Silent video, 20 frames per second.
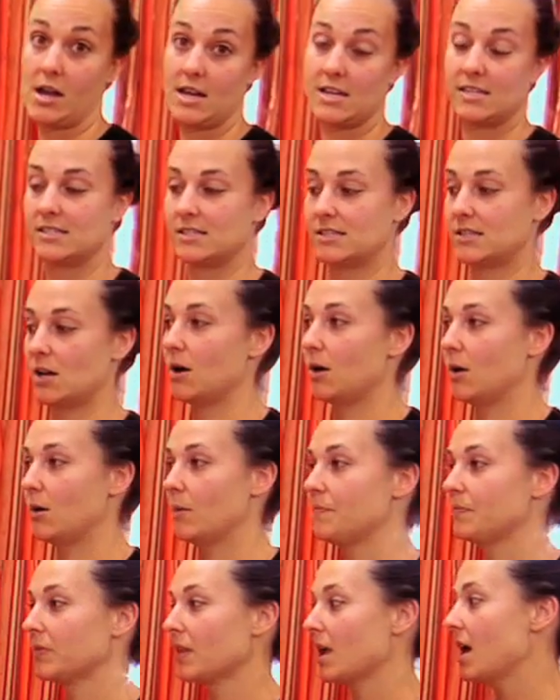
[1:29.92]
us.
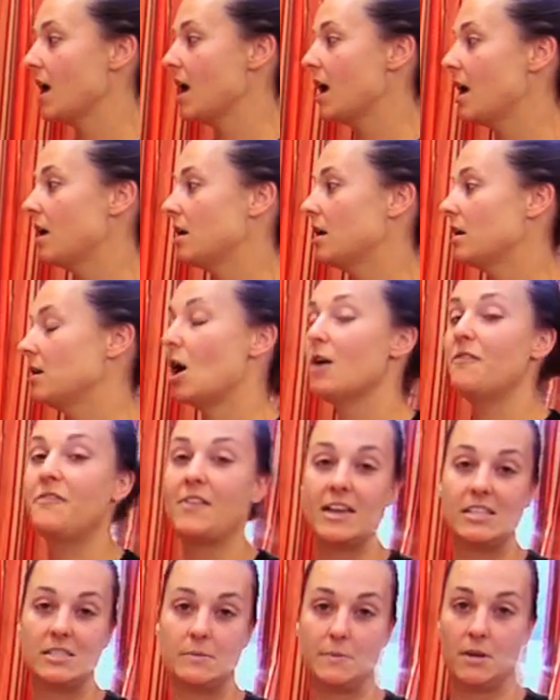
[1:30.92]
So no
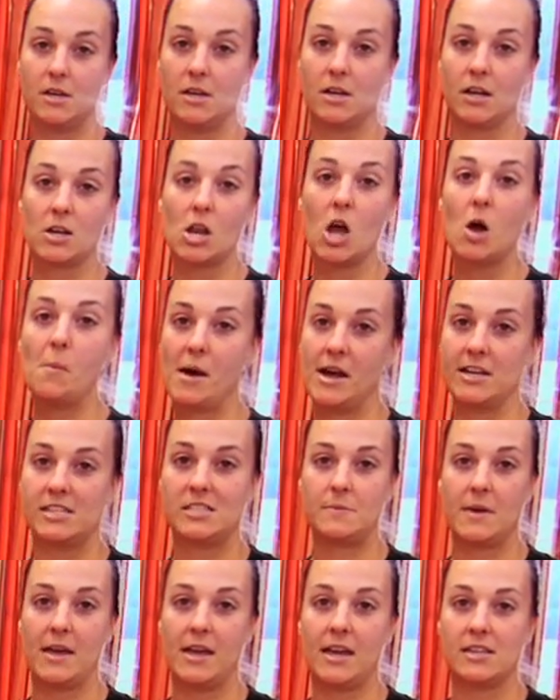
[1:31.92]
Facebook, no
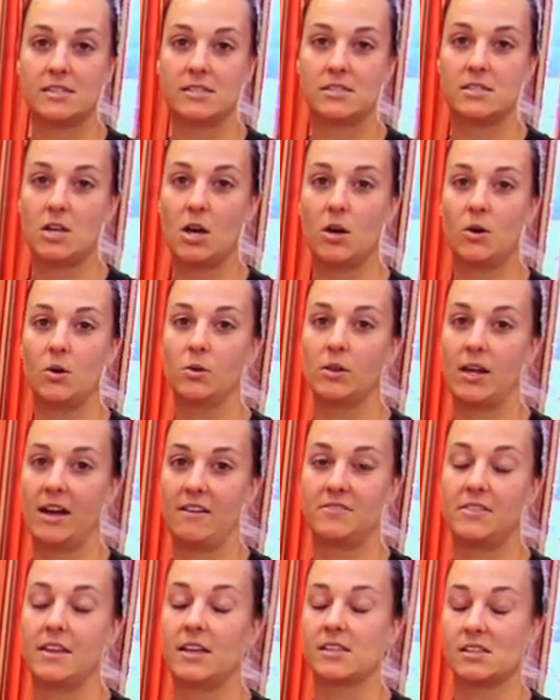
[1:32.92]
MySpace, no
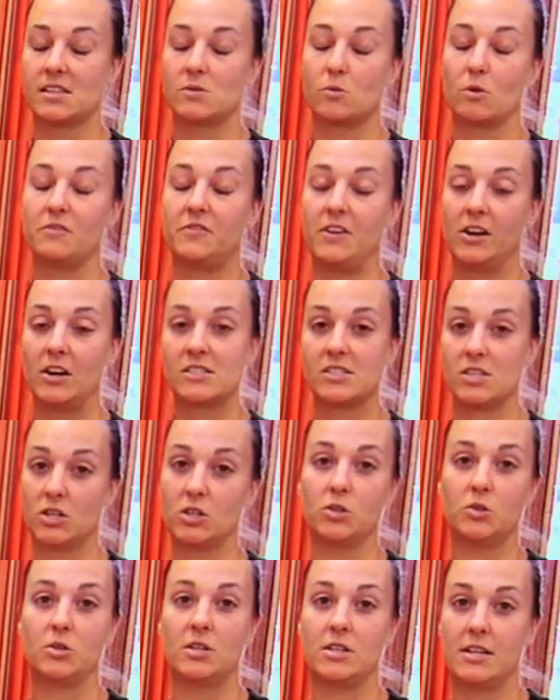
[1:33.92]
like things because we're very
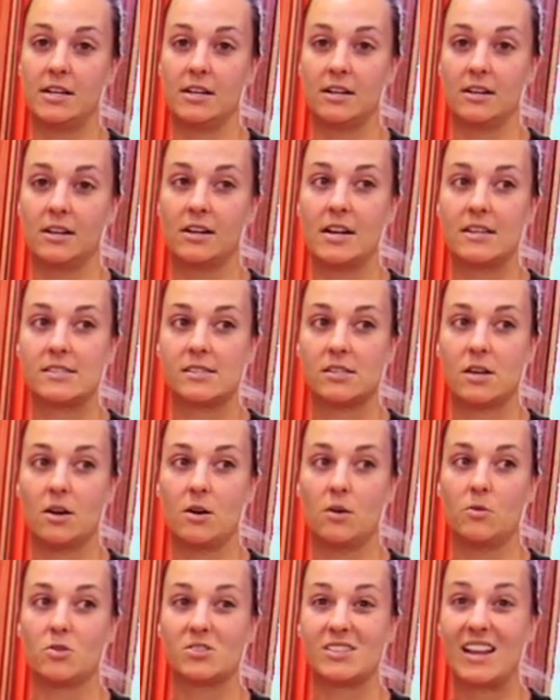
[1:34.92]
secluded here.
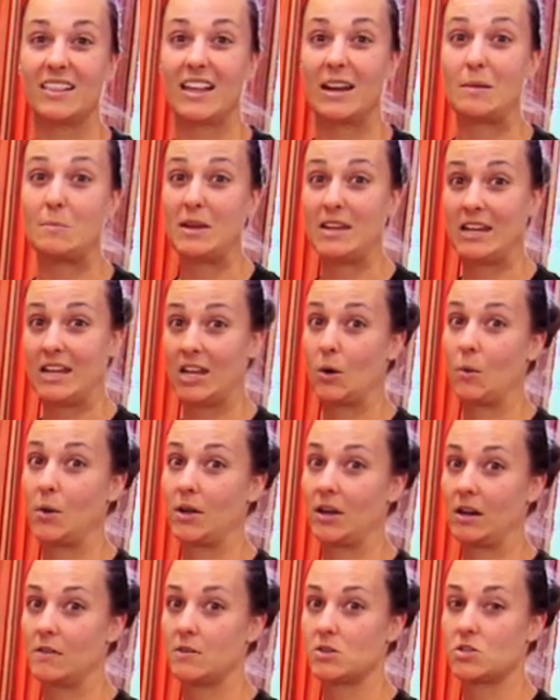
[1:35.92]
So there's not a lot of media
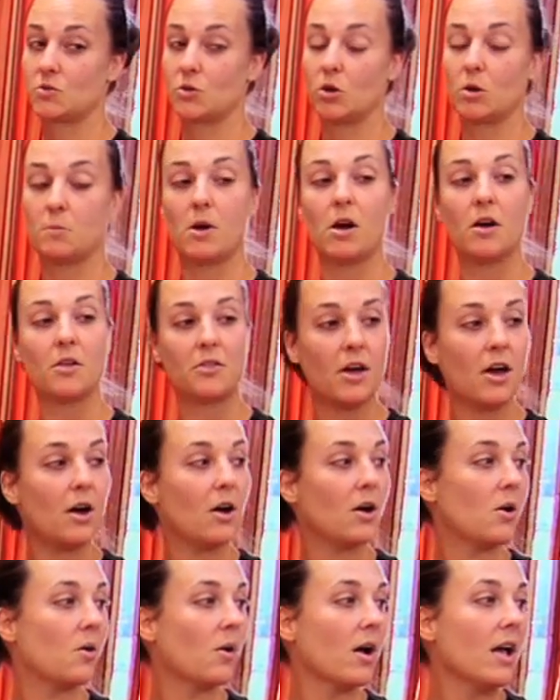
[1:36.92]
going on in this room.
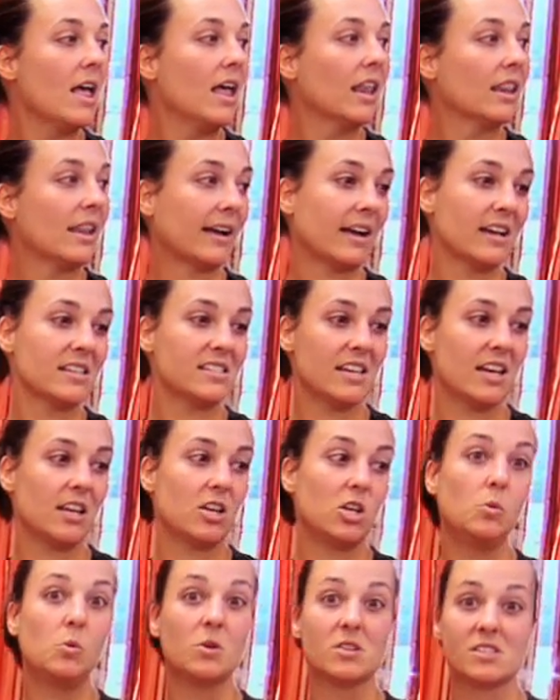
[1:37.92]
Although, like I
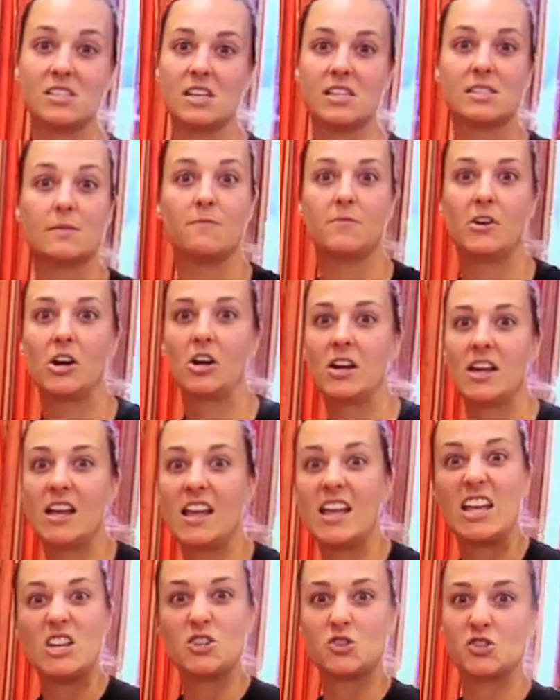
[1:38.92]
said, you will see some
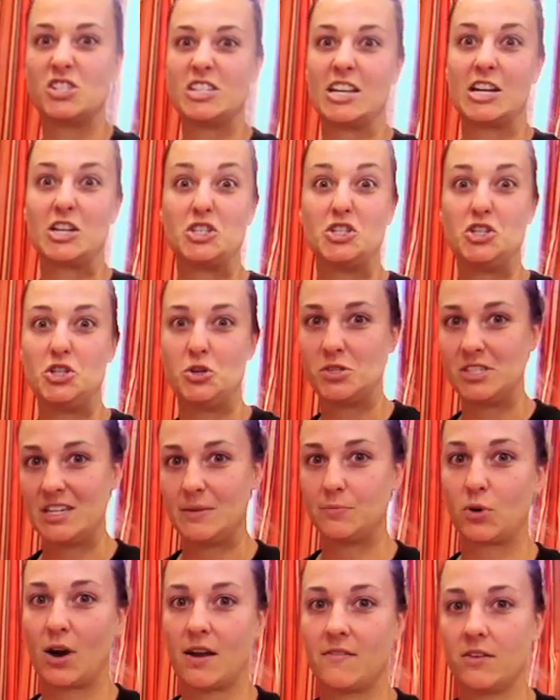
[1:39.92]
very interesting,
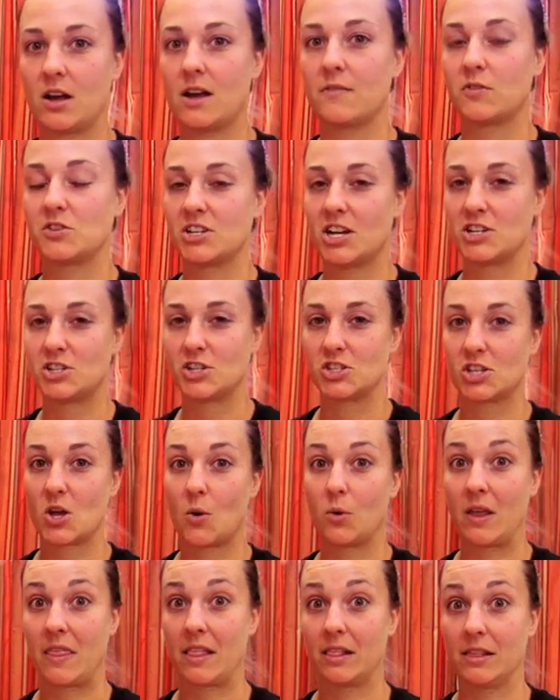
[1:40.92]
juicy private conversations
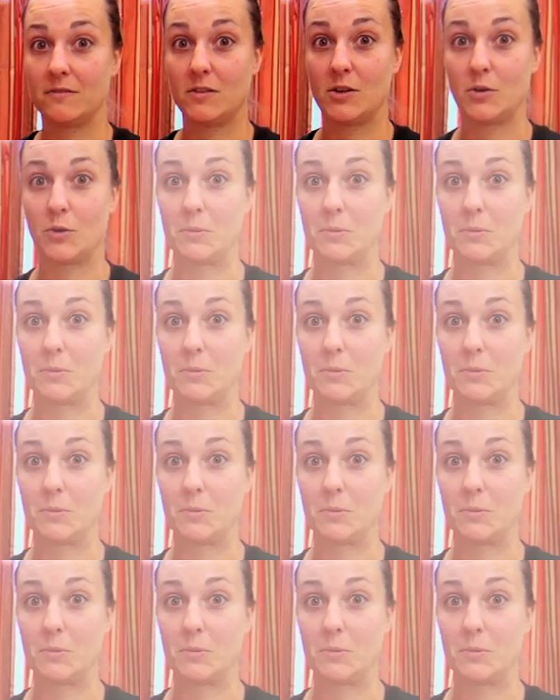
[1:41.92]
go on in the living